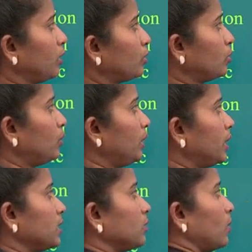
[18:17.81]
So it
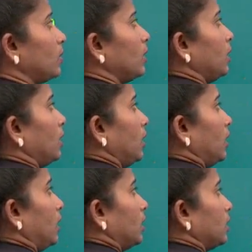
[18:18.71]
is on the
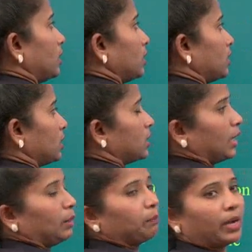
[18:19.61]

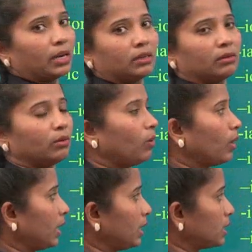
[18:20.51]
stay part.
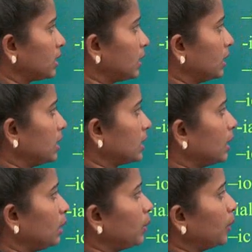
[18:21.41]
Okay, this
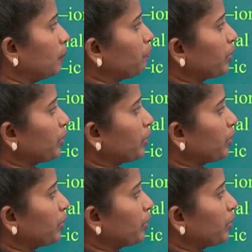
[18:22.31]
syllable.